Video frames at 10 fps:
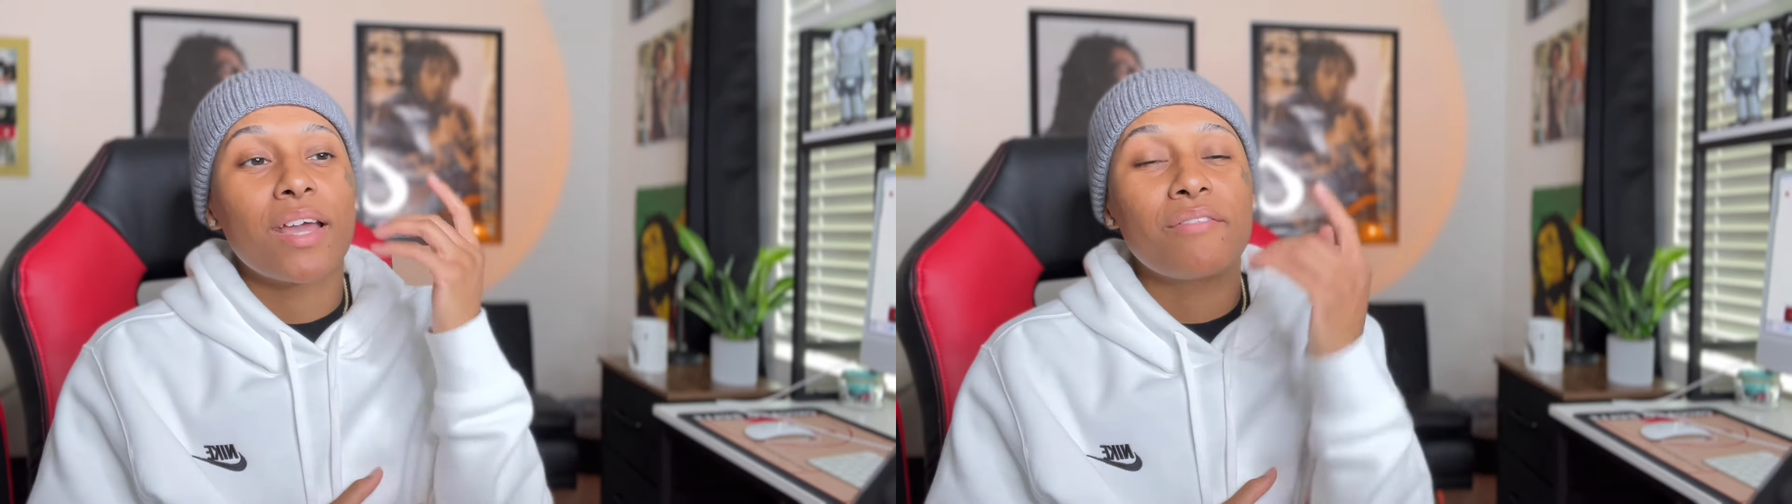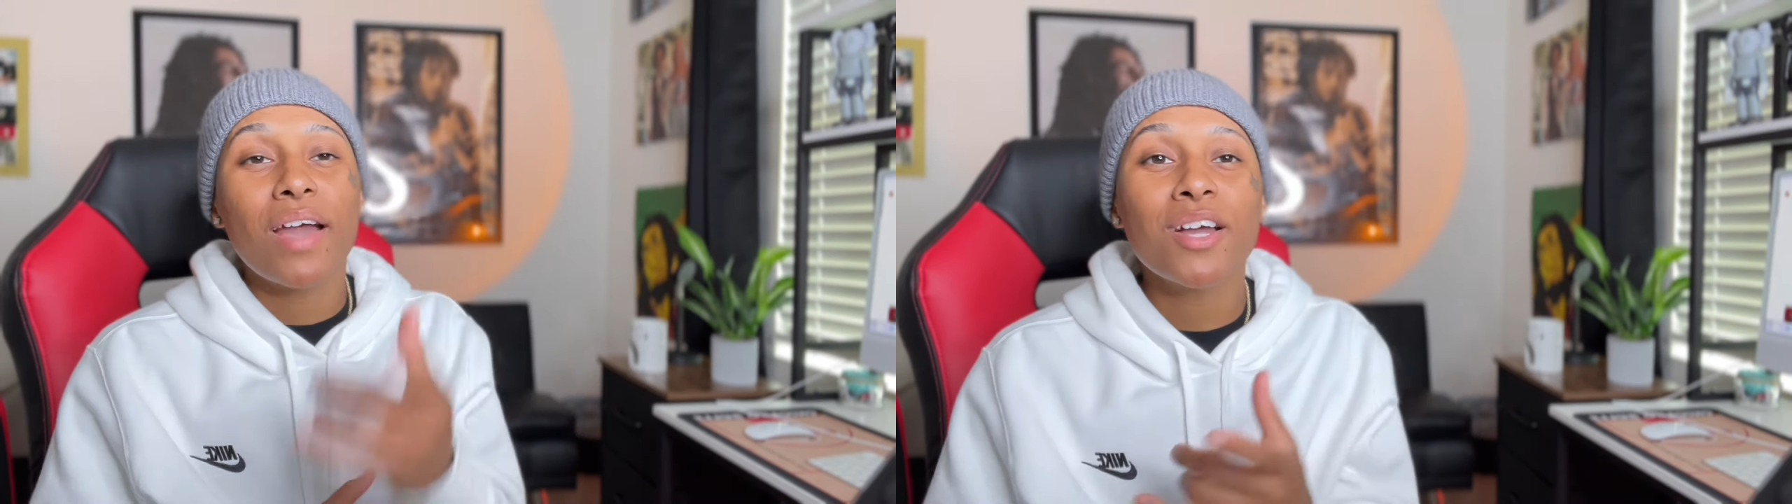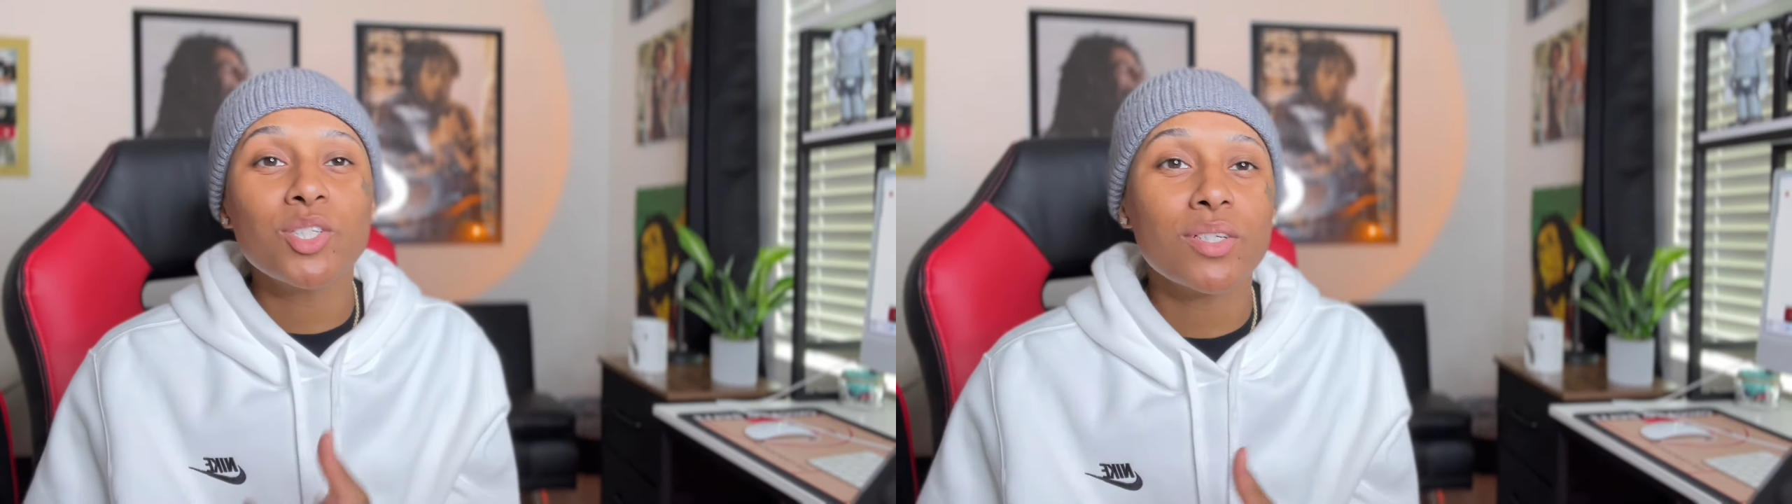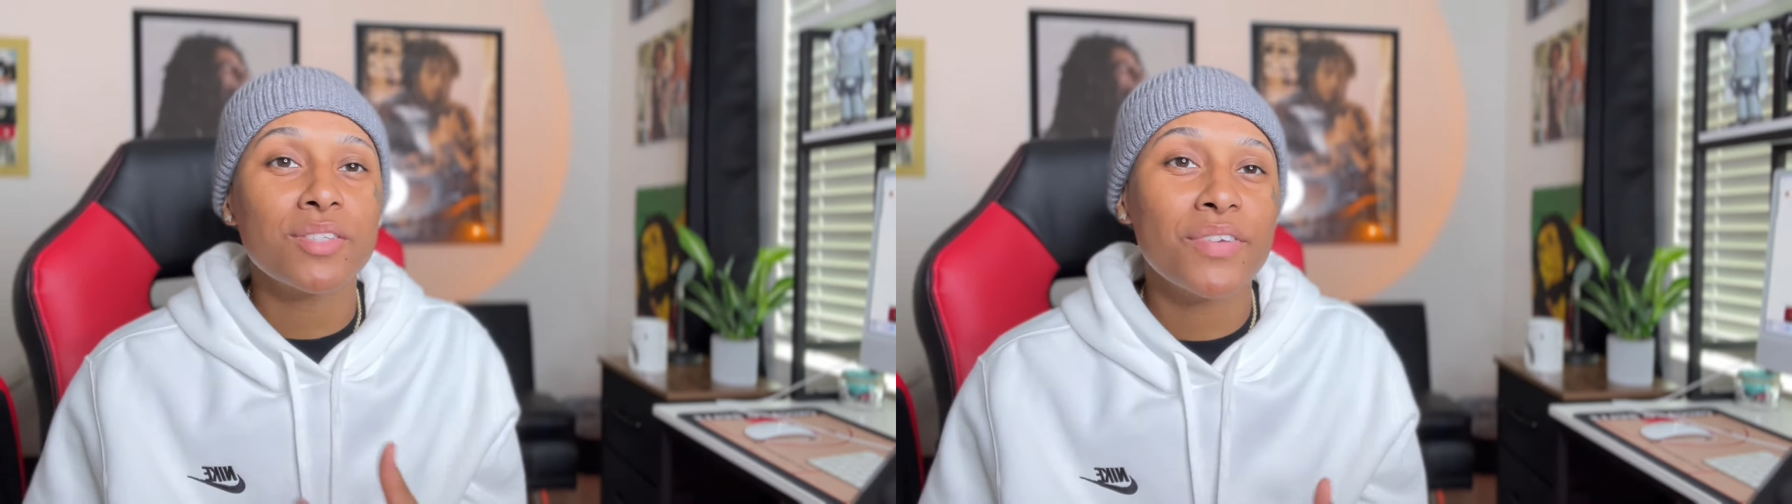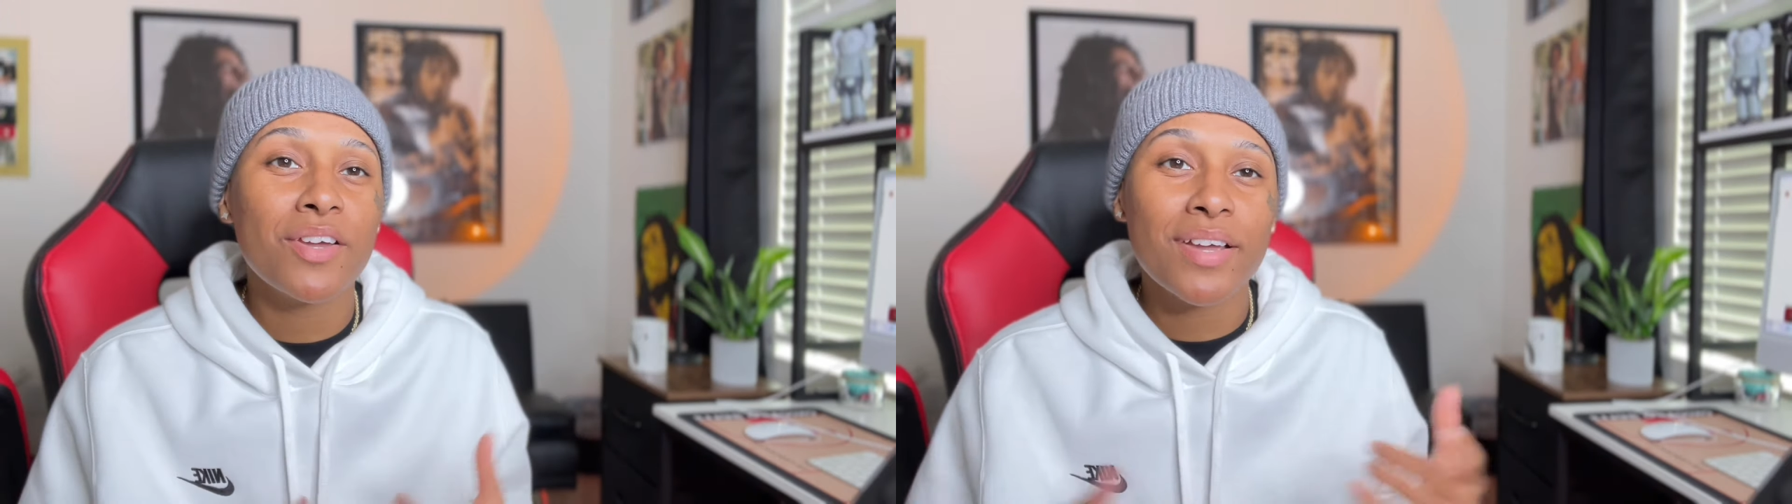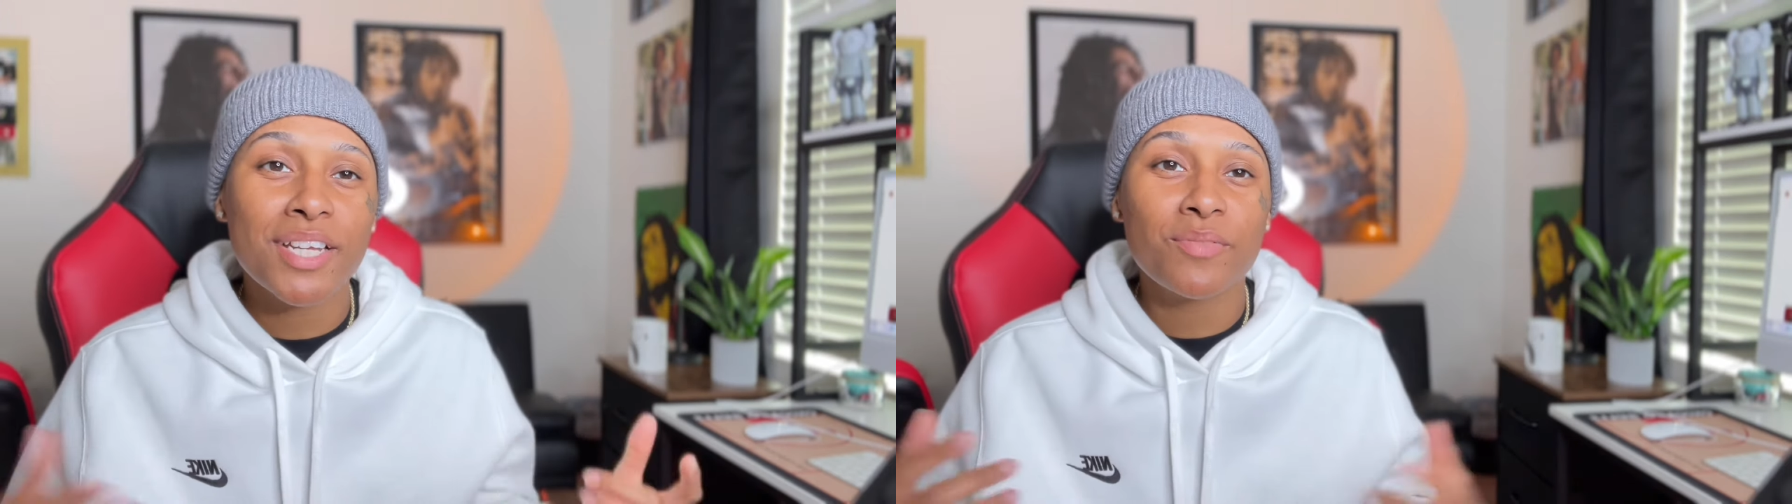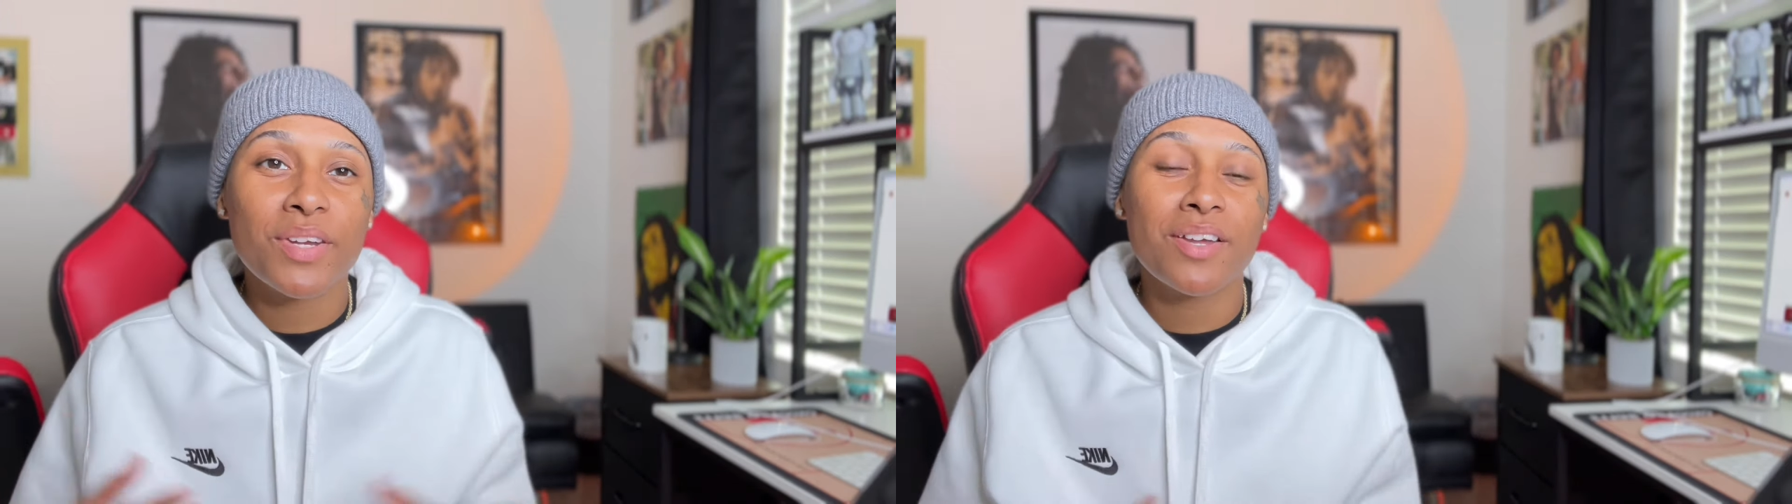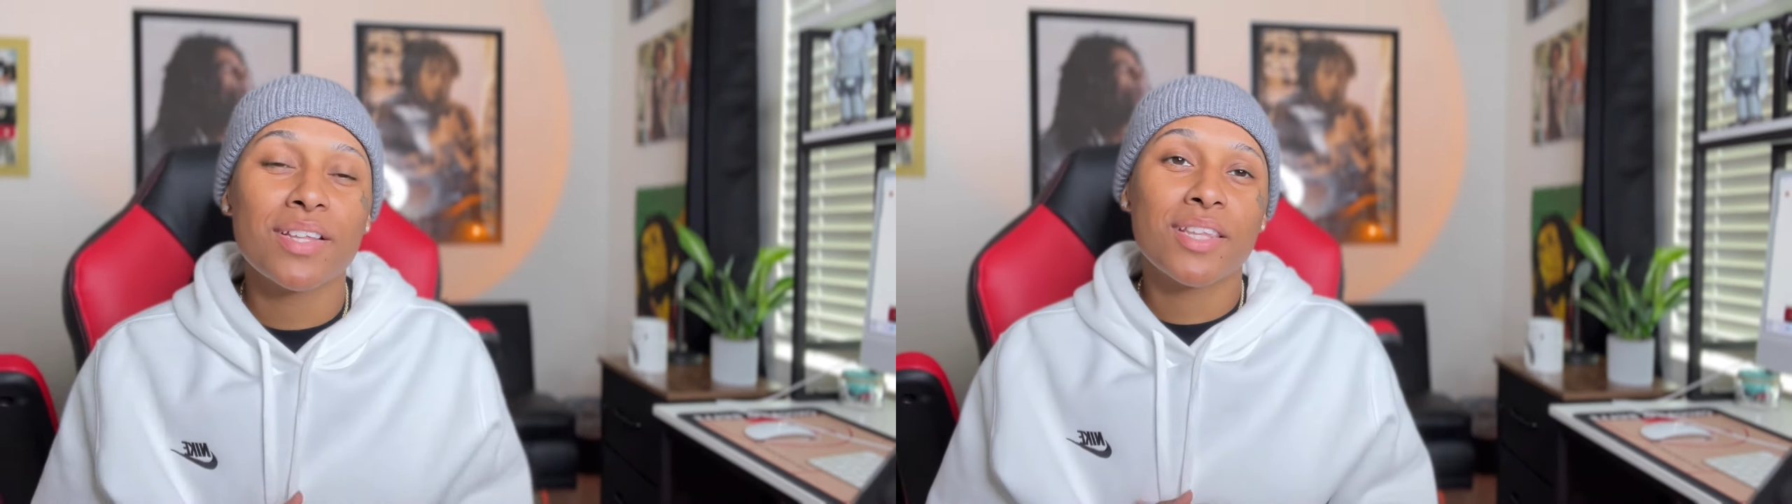If y'all enjoyed this video, give this
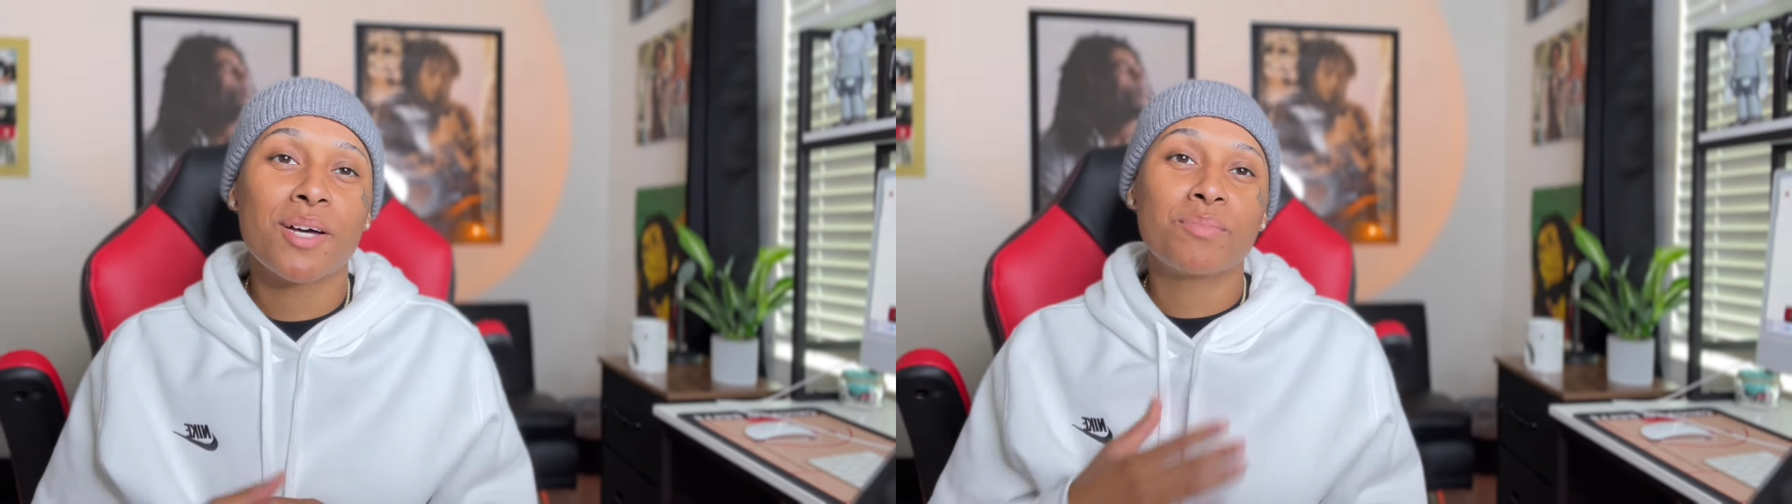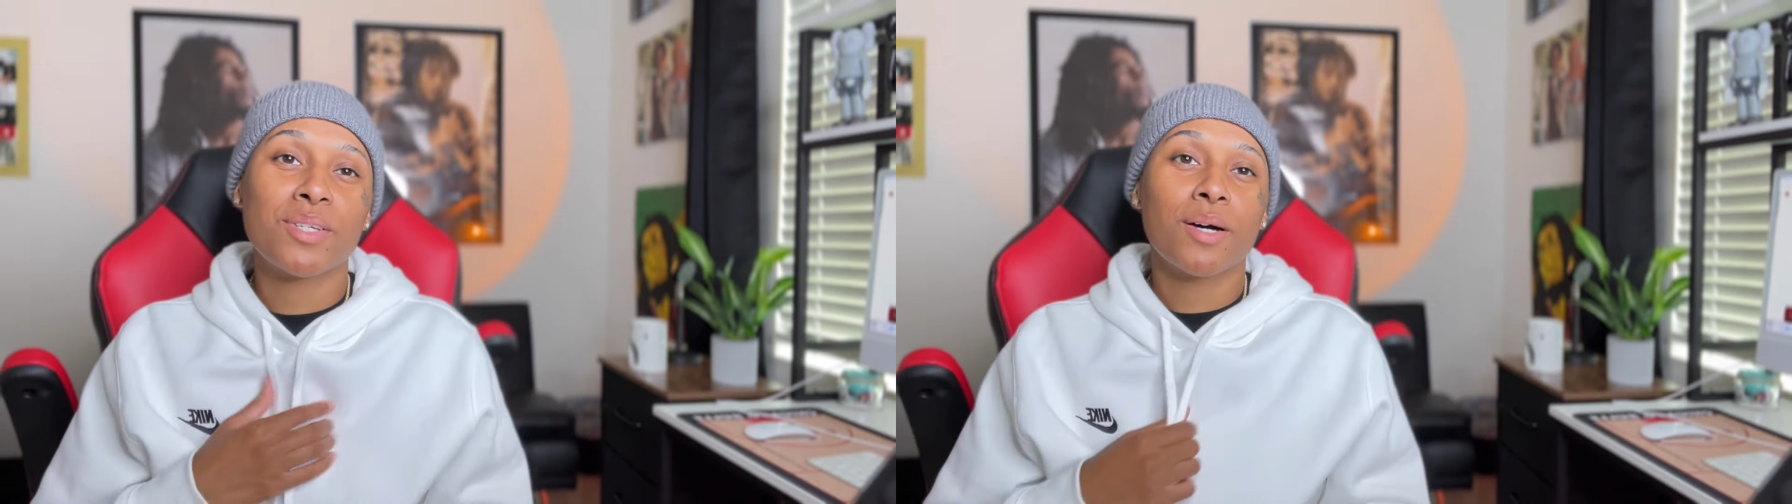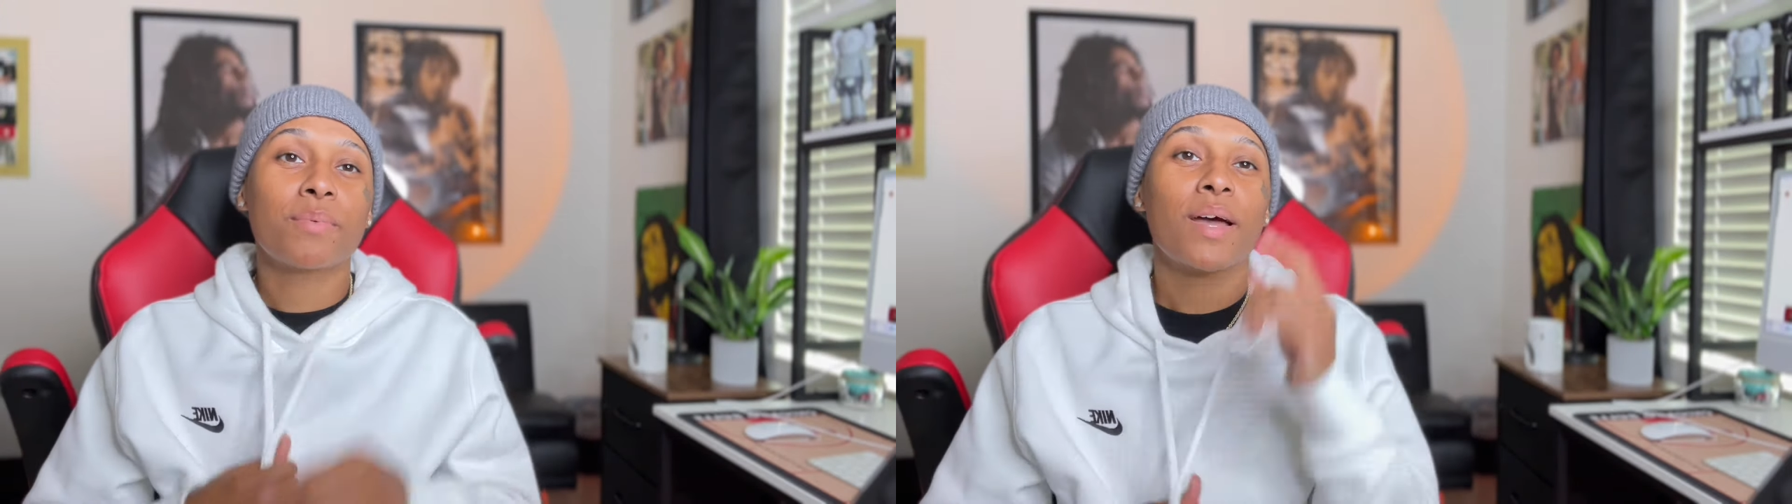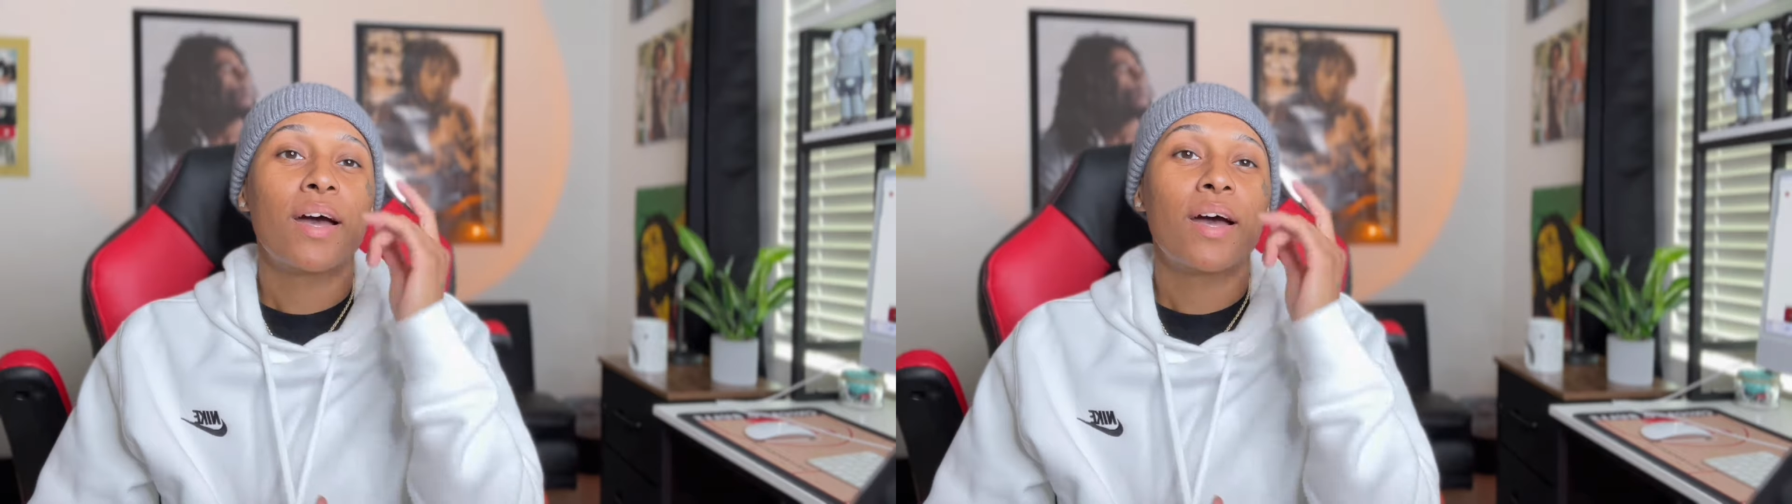video a thumbs up.